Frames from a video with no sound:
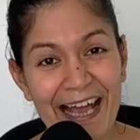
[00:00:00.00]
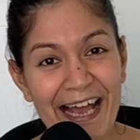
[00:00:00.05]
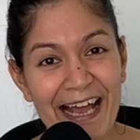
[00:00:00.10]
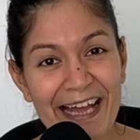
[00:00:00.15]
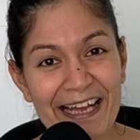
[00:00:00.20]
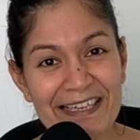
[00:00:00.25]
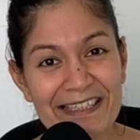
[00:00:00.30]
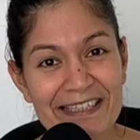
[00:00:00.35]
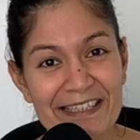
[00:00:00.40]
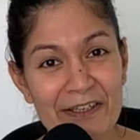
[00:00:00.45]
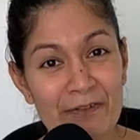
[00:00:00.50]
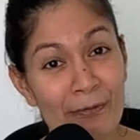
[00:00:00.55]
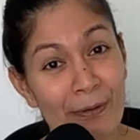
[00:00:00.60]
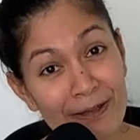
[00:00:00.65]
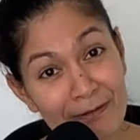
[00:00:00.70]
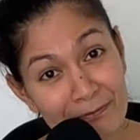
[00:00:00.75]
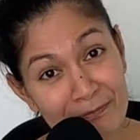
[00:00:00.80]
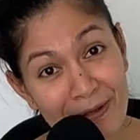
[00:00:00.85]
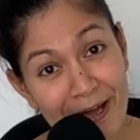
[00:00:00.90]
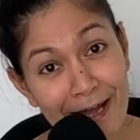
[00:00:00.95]
And uh,
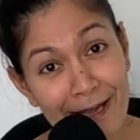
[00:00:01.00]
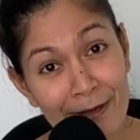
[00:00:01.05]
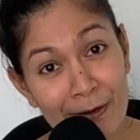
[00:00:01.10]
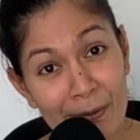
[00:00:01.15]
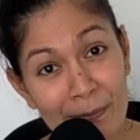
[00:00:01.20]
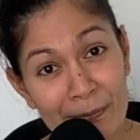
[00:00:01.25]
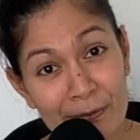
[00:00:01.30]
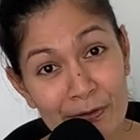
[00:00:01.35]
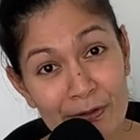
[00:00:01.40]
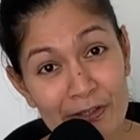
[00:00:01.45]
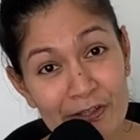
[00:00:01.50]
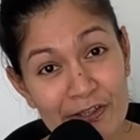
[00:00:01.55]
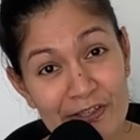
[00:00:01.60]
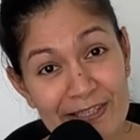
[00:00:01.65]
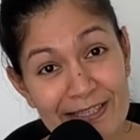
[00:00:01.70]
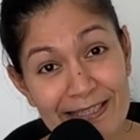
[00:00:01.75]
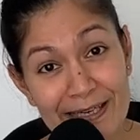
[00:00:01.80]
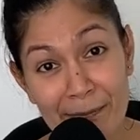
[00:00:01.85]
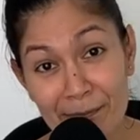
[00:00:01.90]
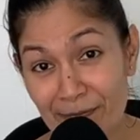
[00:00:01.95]
well, I hope you learned
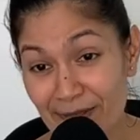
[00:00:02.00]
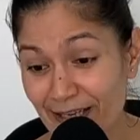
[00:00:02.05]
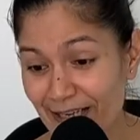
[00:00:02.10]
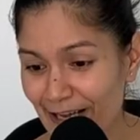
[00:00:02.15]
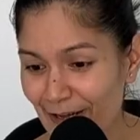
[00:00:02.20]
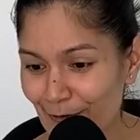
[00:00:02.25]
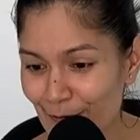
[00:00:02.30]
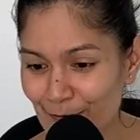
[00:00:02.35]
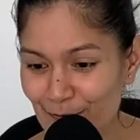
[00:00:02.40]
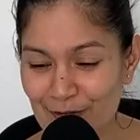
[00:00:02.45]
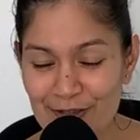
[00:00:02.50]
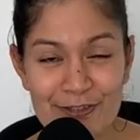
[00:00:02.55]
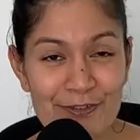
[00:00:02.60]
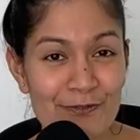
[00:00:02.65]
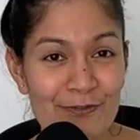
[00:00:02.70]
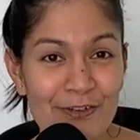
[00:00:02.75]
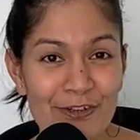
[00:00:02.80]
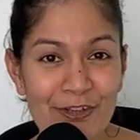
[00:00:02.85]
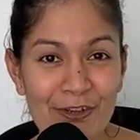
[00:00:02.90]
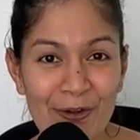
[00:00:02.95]
something out of this
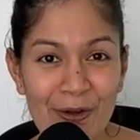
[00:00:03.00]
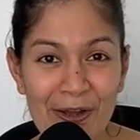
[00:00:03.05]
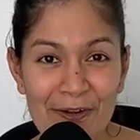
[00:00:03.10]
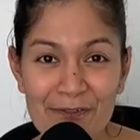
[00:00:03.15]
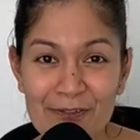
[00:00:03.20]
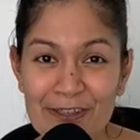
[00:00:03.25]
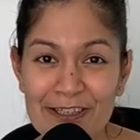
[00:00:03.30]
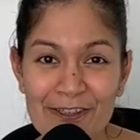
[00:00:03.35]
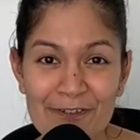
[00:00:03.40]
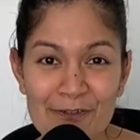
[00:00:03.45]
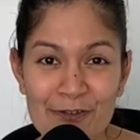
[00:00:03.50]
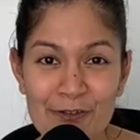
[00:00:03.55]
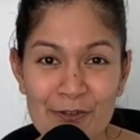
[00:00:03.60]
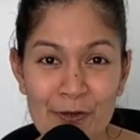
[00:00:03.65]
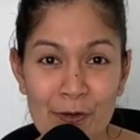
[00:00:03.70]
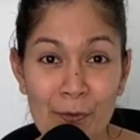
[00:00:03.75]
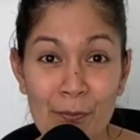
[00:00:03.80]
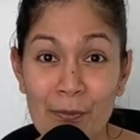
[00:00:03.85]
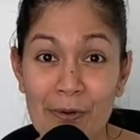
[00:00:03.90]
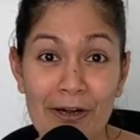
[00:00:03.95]
video. I would love to
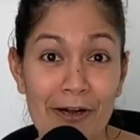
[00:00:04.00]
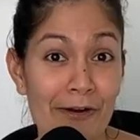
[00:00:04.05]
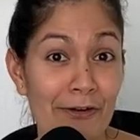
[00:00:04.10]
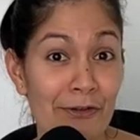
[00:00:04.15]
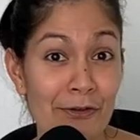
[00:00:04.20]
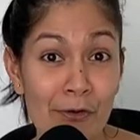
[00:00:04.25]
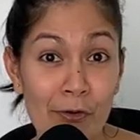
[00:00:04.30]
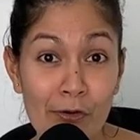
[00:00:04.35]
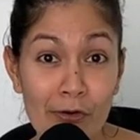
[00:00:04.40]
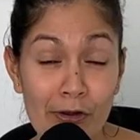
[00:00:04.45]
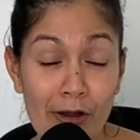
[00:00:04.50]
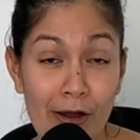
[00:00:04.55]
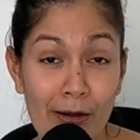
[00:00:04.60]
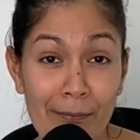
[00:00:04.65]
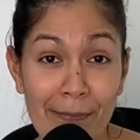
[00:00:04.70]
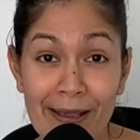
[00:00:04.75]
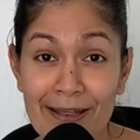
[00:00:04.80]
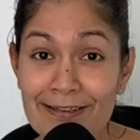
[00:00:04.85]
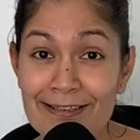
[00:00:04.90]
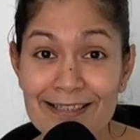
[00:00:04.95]
know what are your
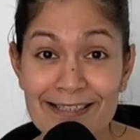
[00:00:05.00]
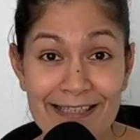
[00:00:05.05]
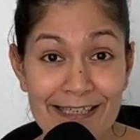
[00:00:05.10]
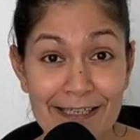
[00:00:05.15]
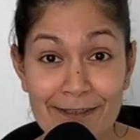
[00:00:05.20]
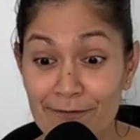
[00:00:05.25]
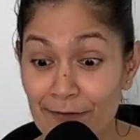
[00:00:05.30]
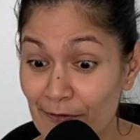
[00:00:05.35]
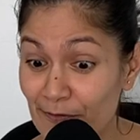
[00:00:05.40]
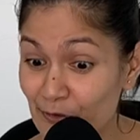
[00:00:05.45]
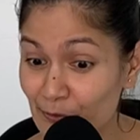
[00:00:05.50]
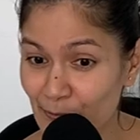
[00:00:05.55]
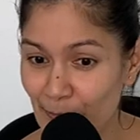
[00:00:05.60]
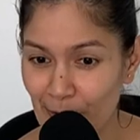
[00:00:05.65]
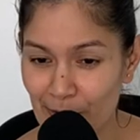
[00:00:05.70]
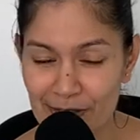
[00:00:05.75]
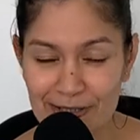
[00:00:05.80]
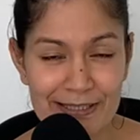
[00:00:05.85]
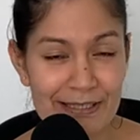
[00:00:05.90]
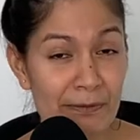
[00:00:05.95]
comments if you have
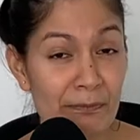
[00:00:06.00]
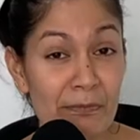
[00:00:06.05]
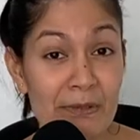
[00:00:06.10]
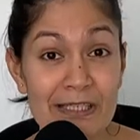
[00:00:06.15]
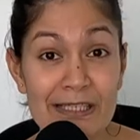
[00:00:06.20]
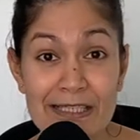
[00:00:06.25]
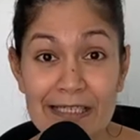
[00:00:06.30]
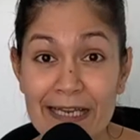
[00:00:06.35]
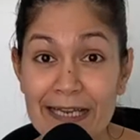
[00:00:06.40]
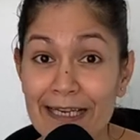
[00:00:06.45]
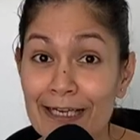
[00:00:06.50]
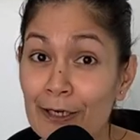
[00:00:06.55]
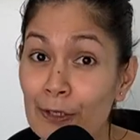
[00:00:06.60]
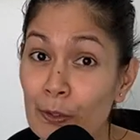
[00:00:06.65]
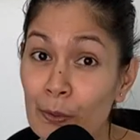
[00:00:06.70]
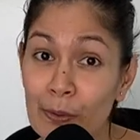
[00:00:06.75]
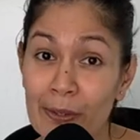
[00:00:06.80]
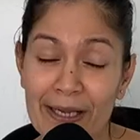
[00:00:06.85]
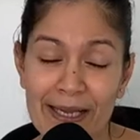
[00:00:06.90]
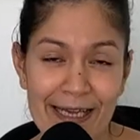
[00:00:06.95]
spotted some mistake,
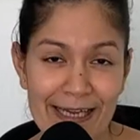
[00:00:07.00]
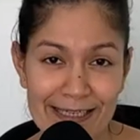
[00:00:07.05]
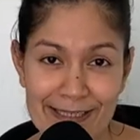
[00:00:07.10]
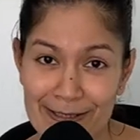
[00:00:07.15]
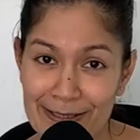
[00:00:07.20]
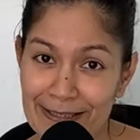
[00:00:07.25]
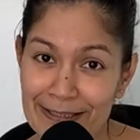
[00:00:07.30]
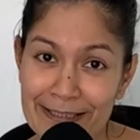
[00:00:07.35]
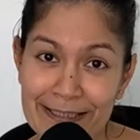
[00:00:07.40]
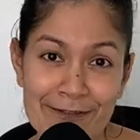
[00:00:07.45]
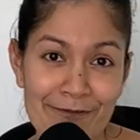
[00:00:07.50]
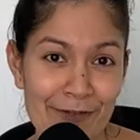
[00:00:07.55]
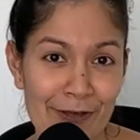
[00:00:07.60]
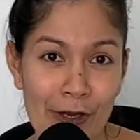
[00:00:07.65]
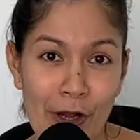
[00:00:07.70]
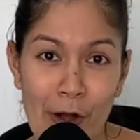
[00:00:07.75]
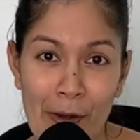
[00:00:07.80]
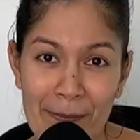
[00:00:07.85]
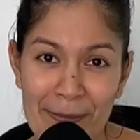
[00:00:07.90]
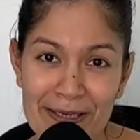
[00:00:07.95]
go ahead, leave a
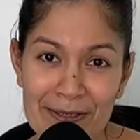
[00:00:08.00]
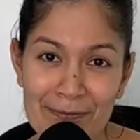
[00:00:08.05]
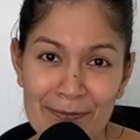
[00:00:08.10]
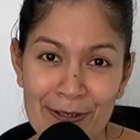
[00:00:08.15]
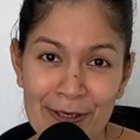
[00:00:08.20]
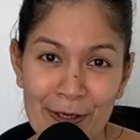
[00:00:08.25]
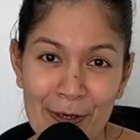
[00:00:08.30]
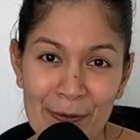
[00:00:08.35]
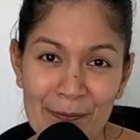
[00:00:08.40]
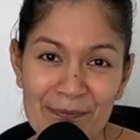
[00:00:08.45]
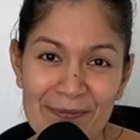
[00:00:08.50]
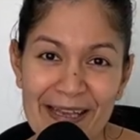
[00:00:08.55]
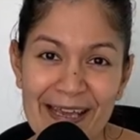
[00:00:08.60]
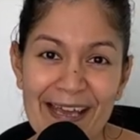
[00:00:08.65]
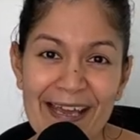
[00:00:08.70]
comment below.